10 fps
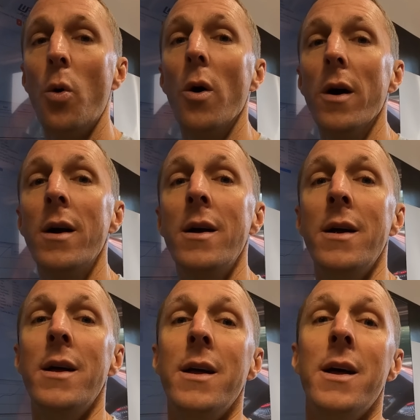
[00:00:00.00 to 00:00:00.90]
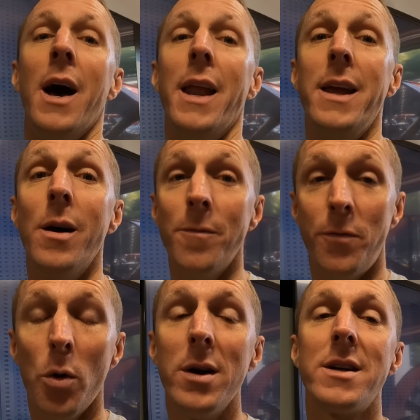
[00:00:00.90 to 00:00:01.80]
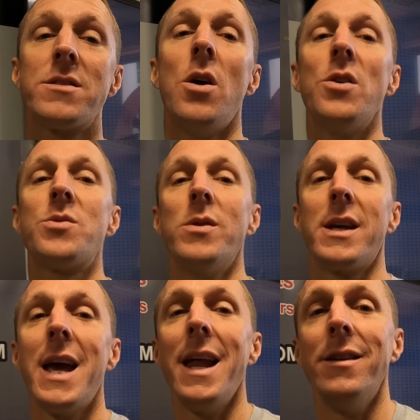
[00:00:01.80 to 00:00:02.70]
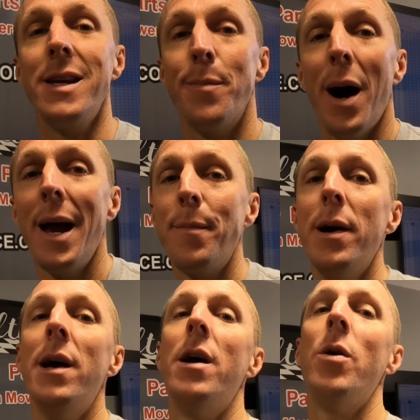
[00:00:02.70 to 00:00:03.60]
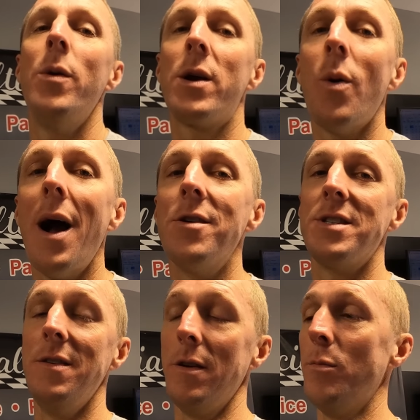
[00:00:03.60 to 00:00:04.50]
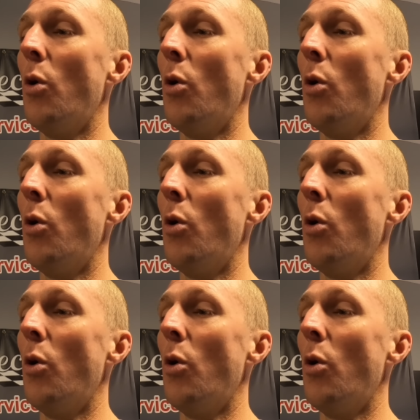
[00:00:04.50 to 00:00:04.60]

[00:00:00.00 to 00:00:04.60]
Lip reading: or an M4 exhaust with a cat delete pipe requires even